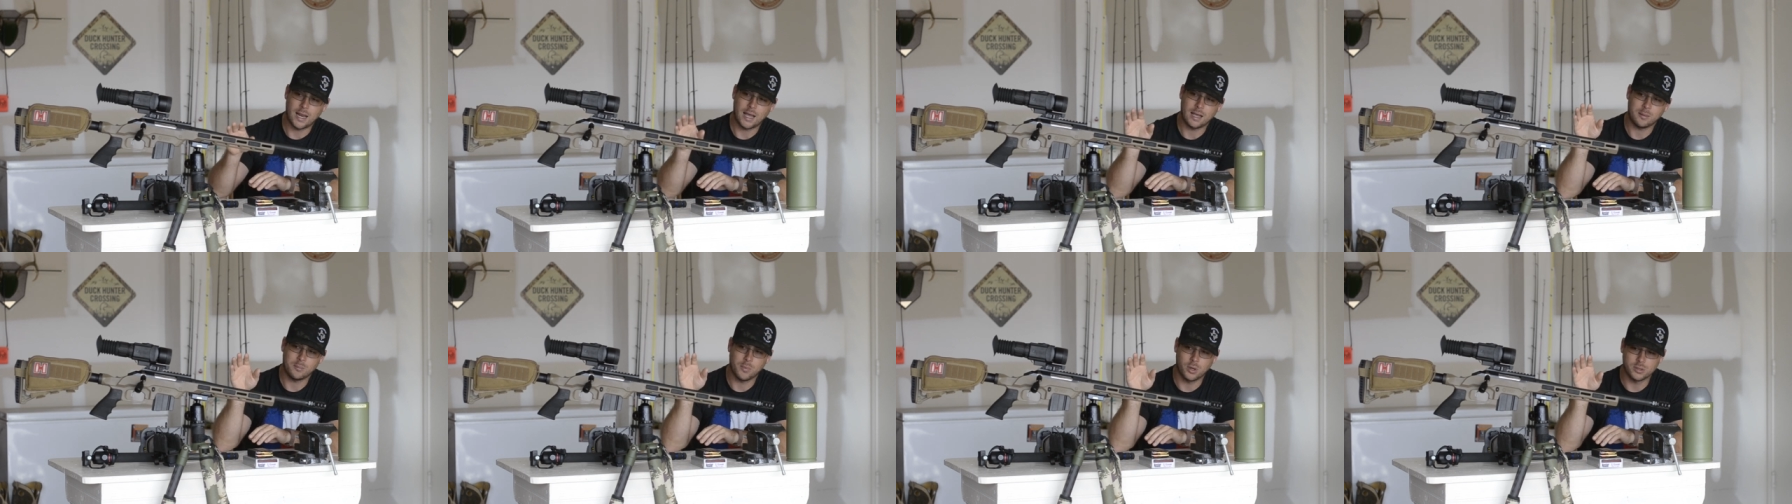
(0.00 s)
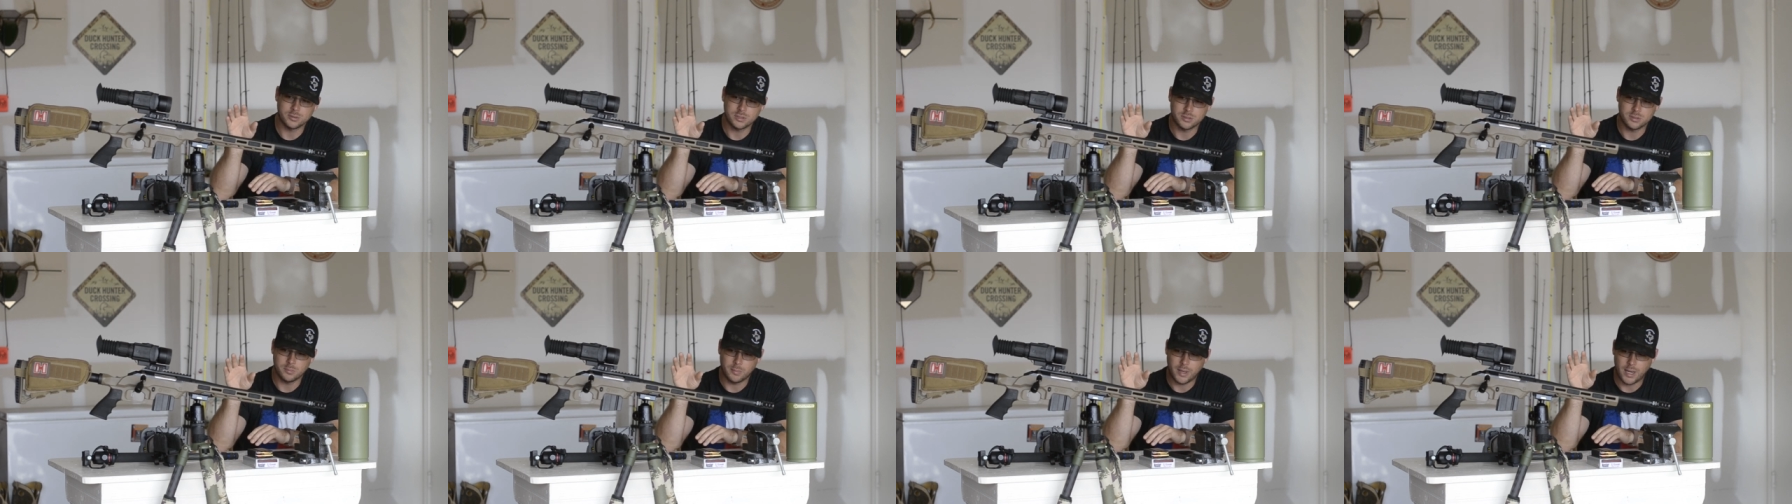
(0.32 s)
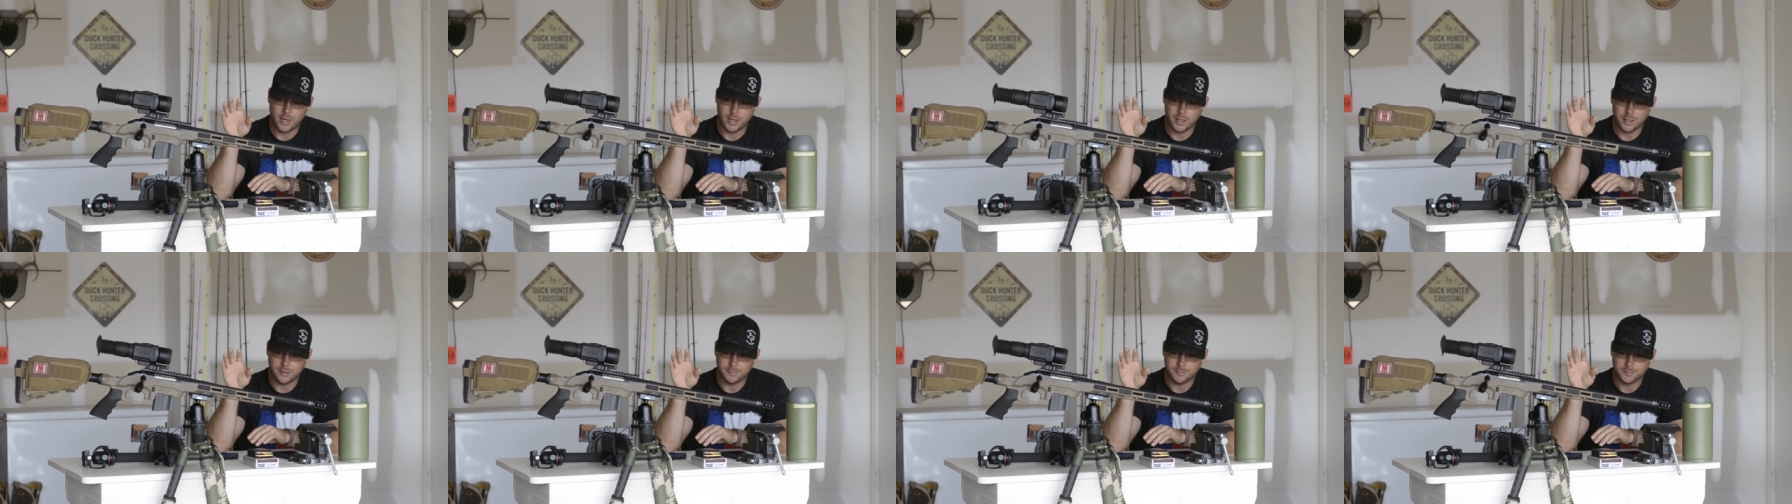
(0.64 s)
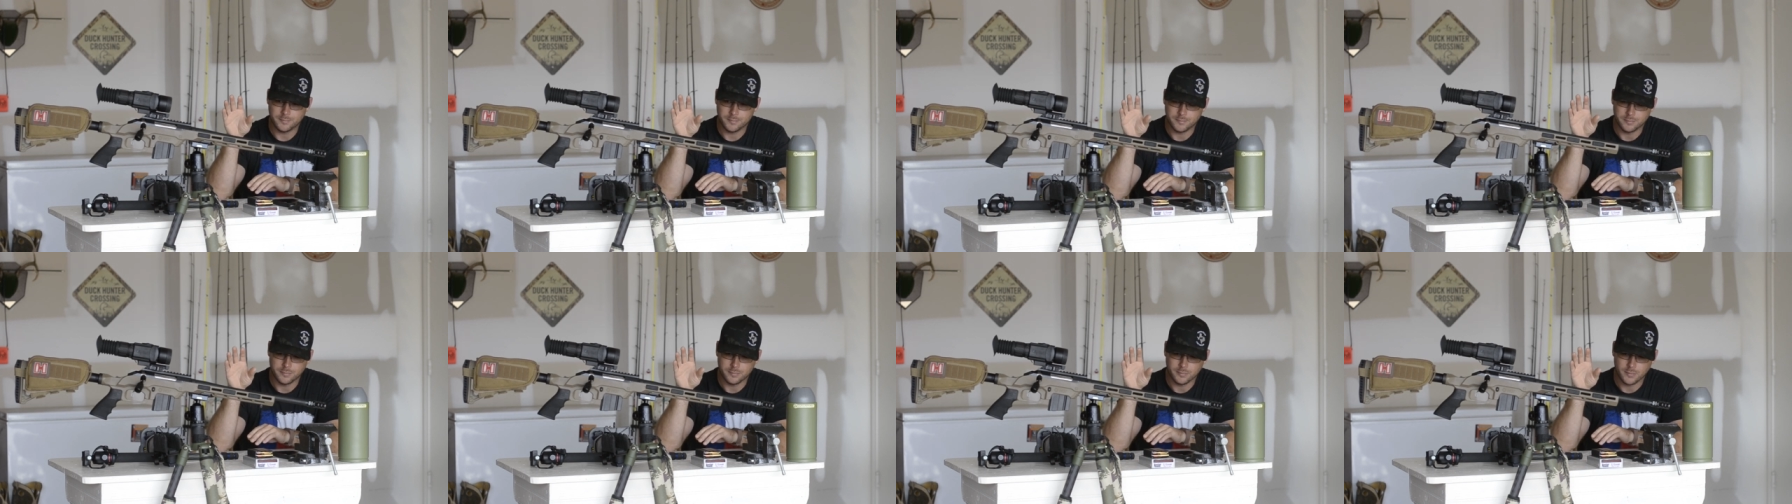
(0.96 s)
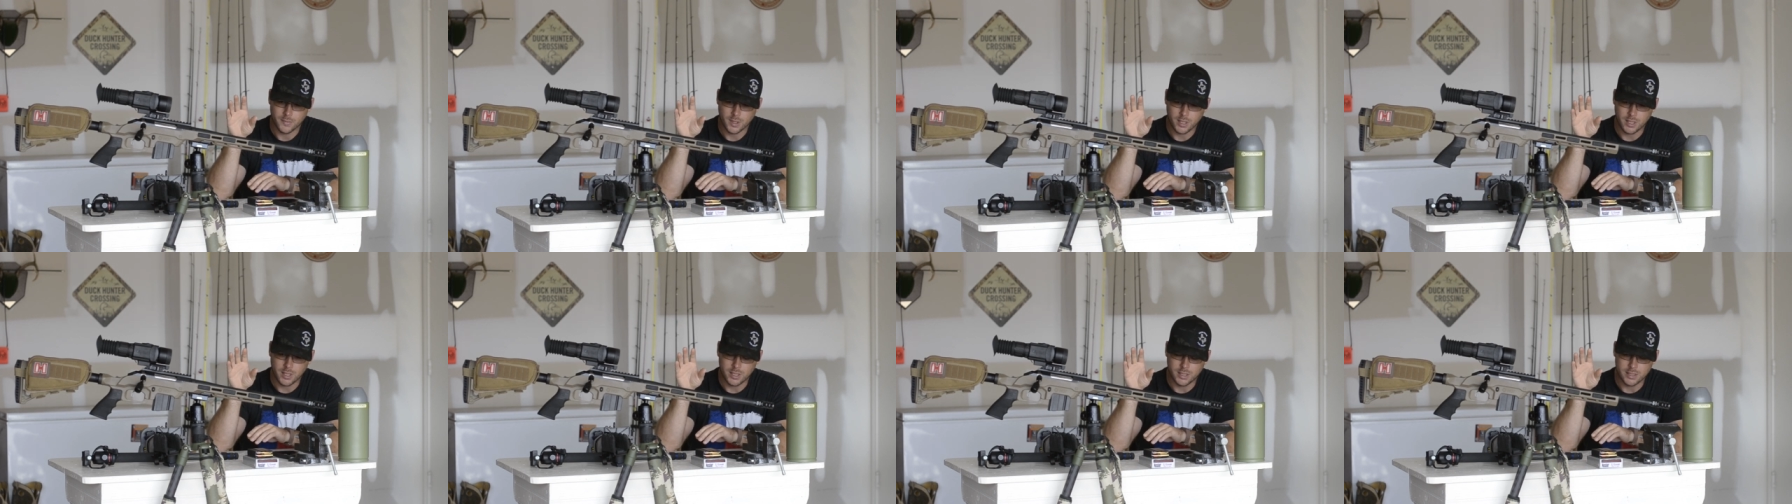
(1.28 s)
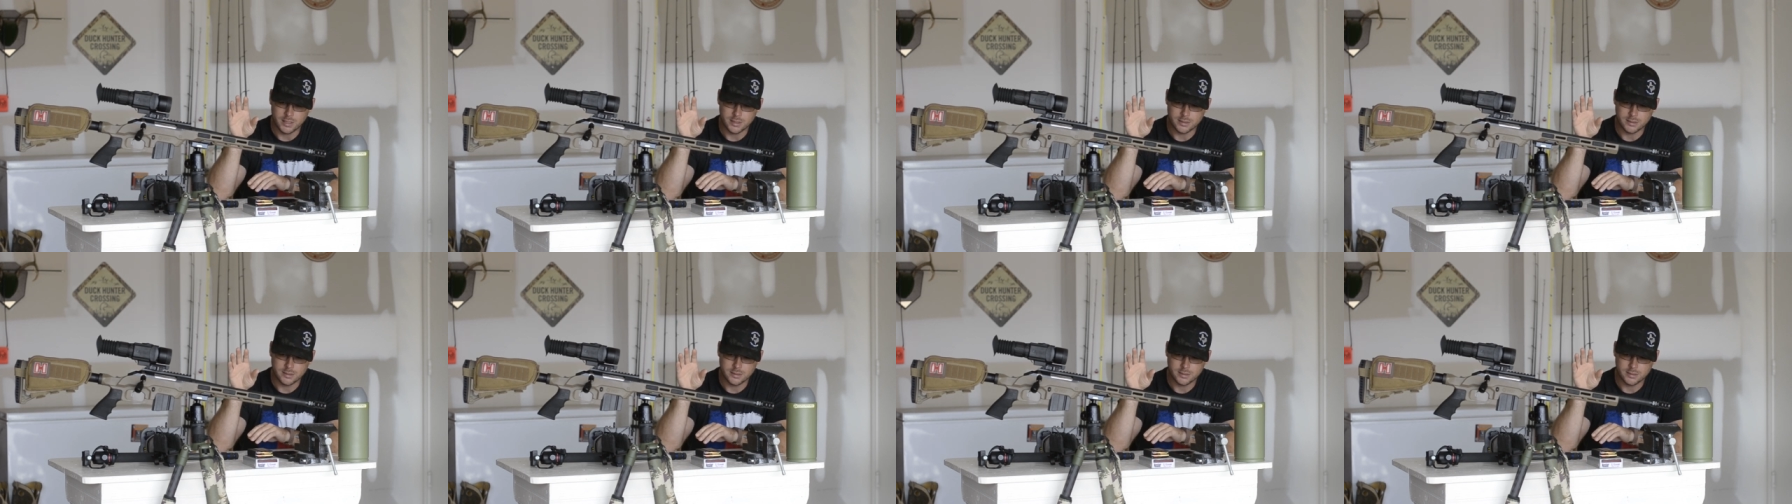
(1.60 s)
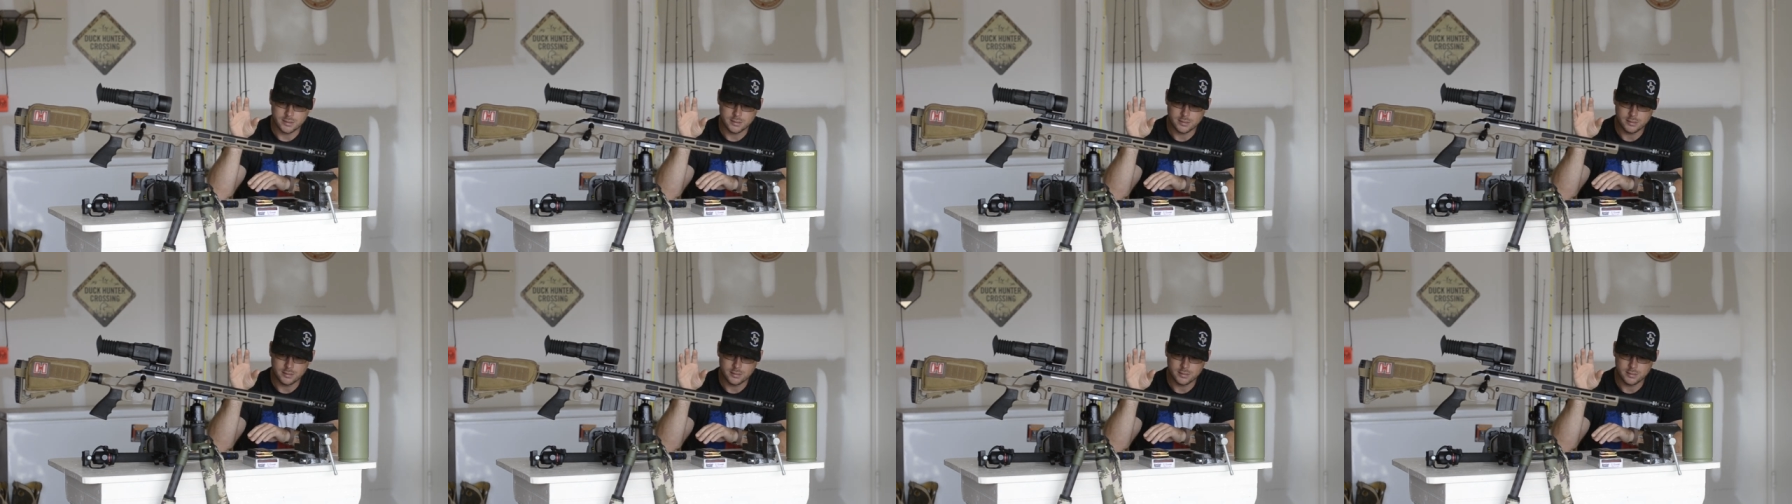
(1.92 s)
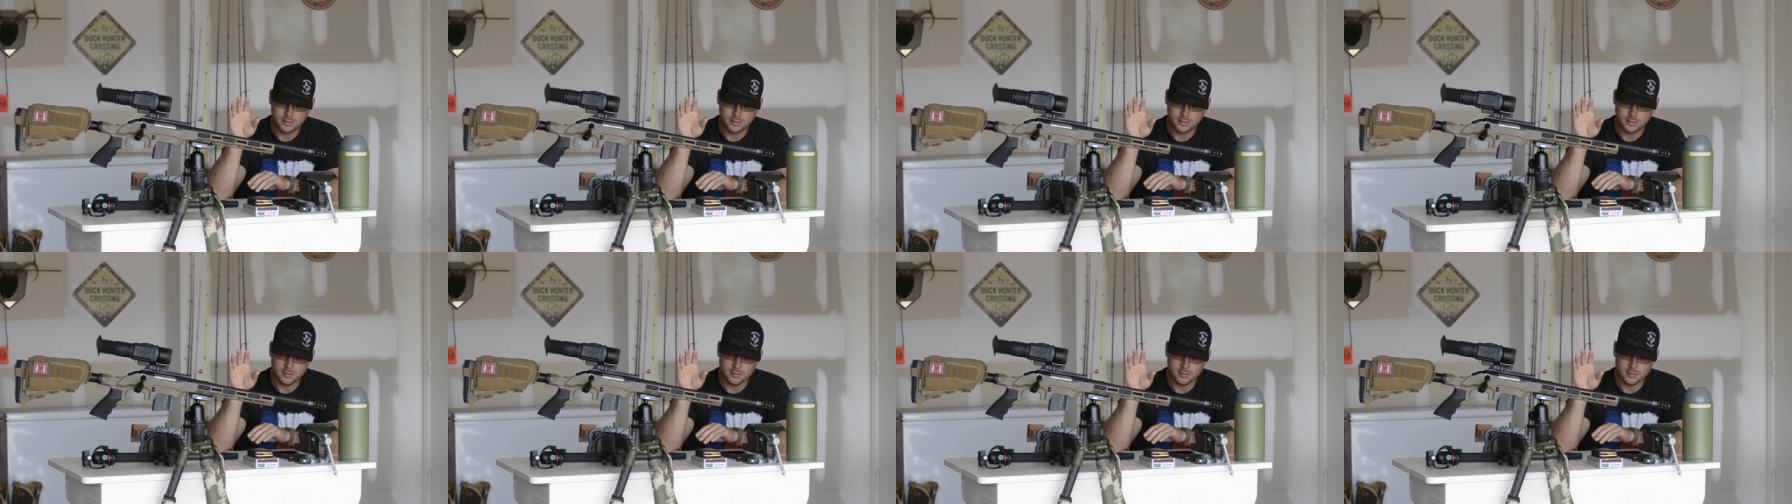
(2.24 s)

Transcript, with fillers: The thing I like most about it is